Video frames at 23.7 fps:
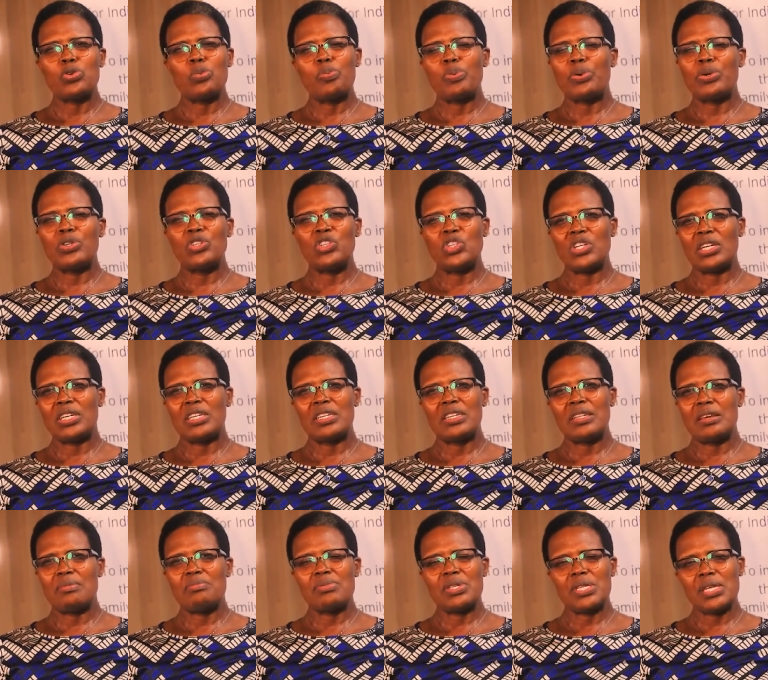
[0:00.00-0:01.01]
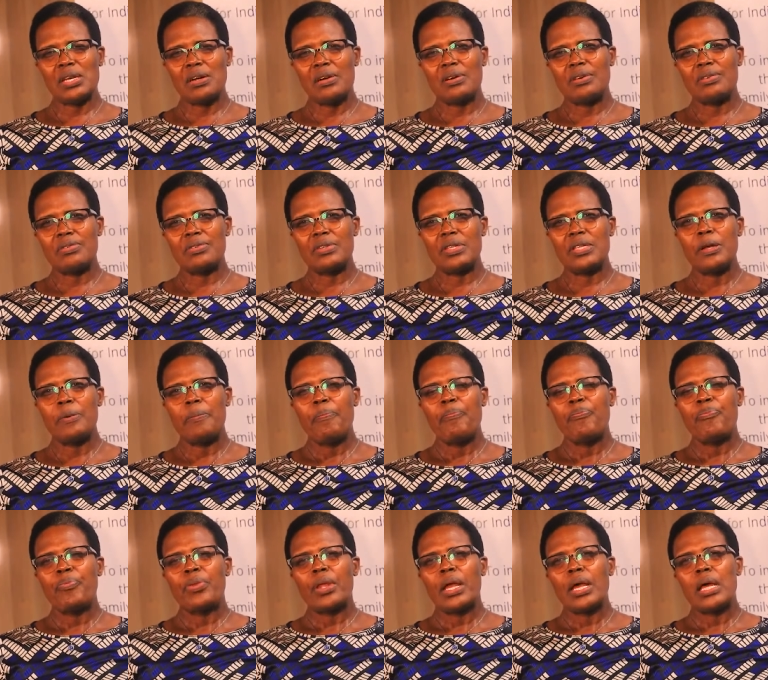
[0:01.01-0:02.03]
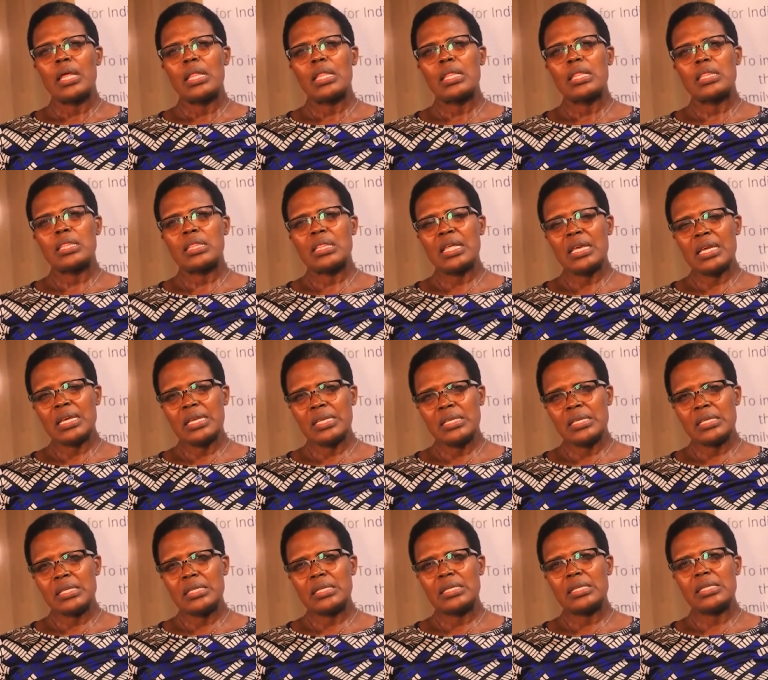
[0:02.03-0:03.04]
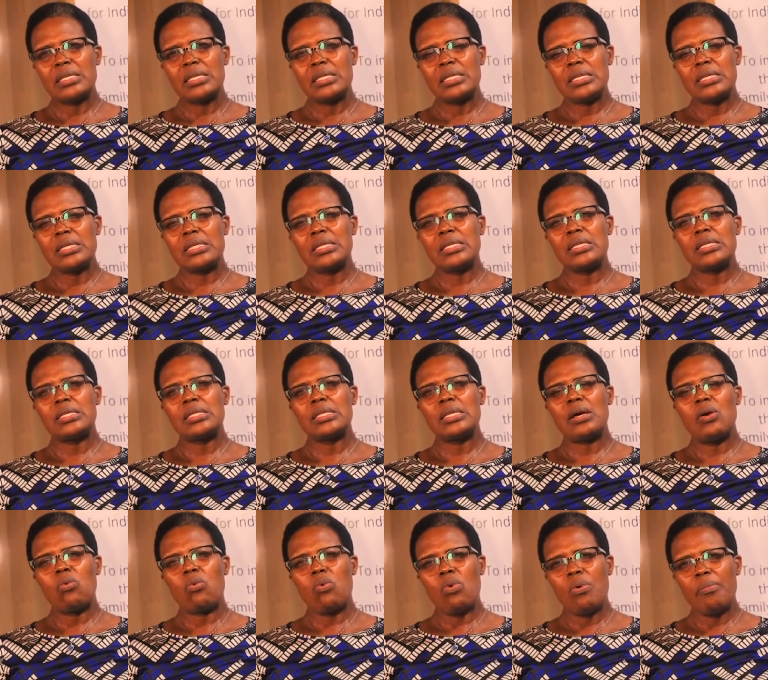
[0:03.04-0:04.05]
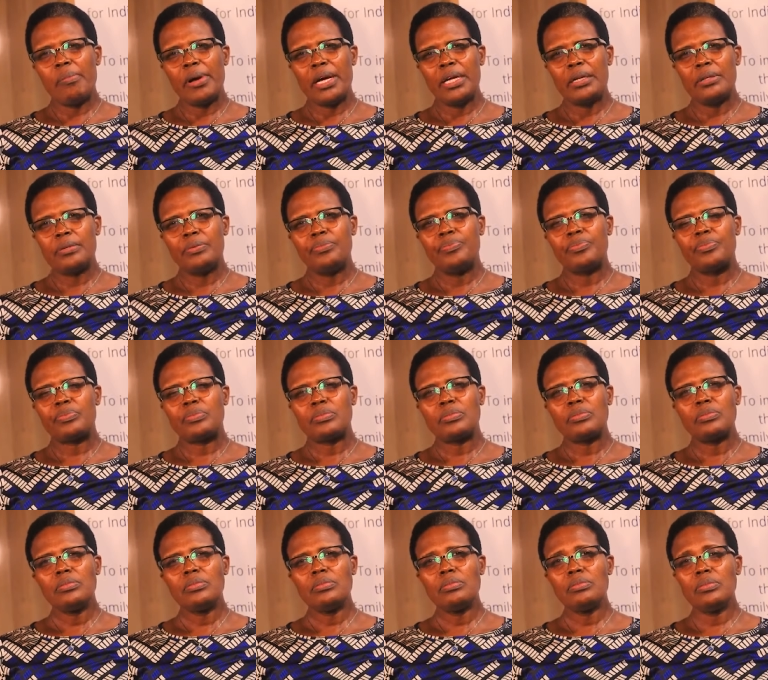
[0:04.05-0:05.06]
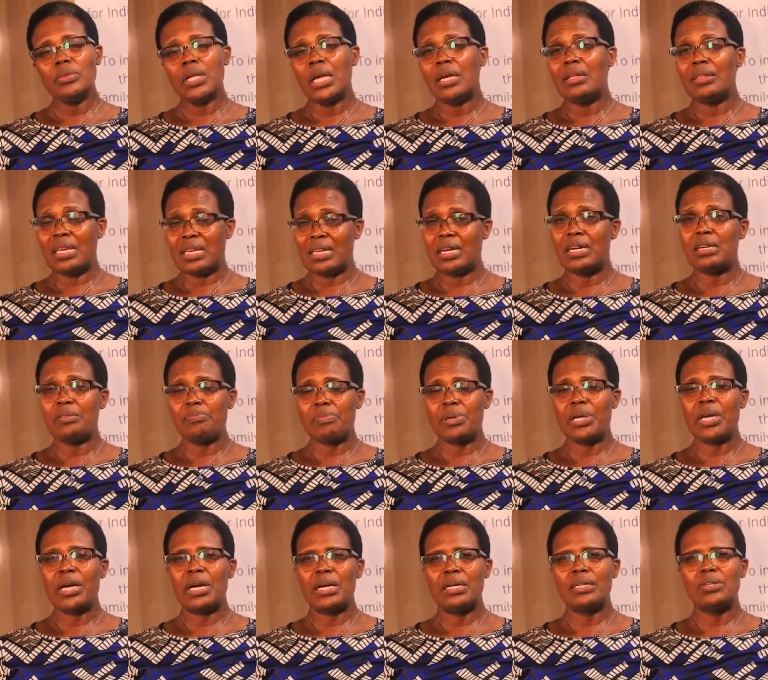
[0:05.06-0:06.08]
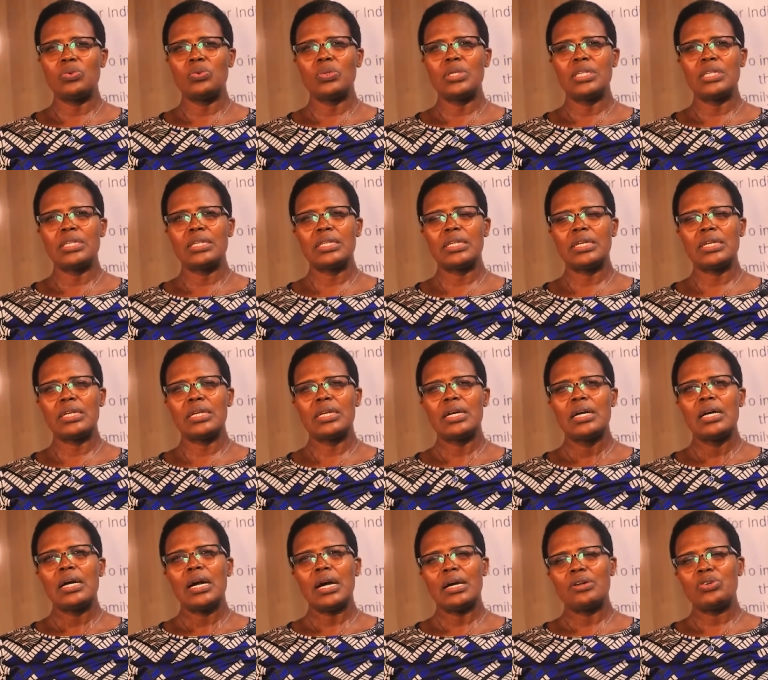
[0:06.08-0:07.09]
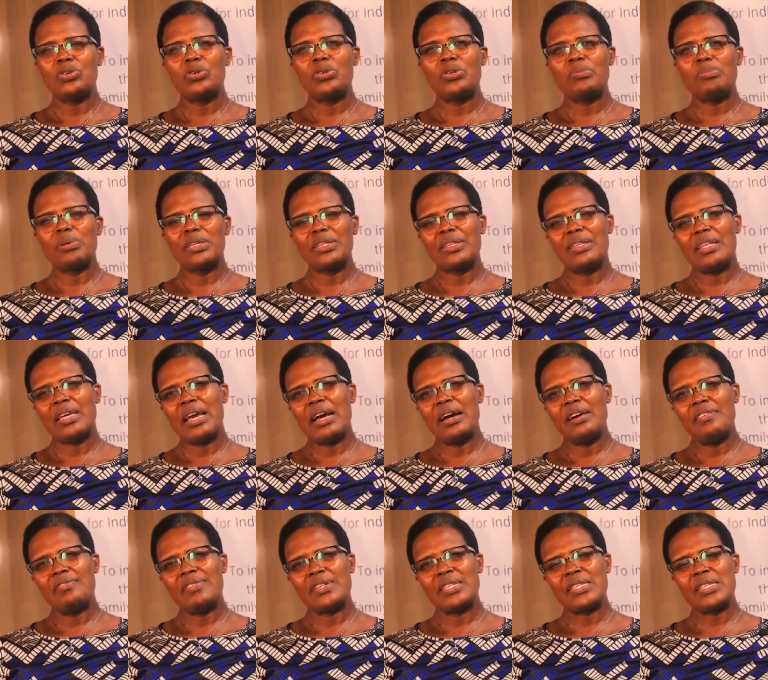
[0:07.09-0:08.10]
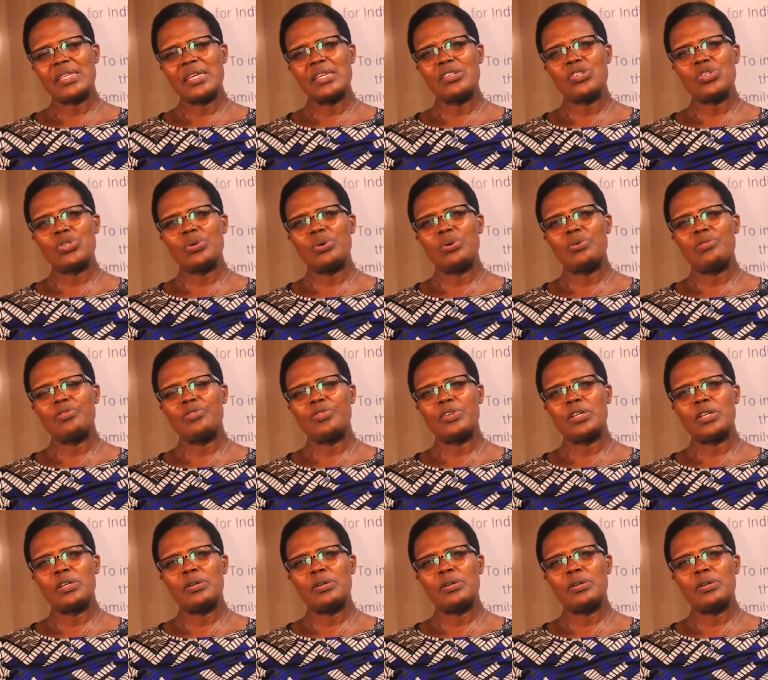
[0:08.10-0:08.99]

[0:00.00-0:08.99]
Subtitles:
project themselves. This is a woman. They can be hardworking and all, but they have a sense of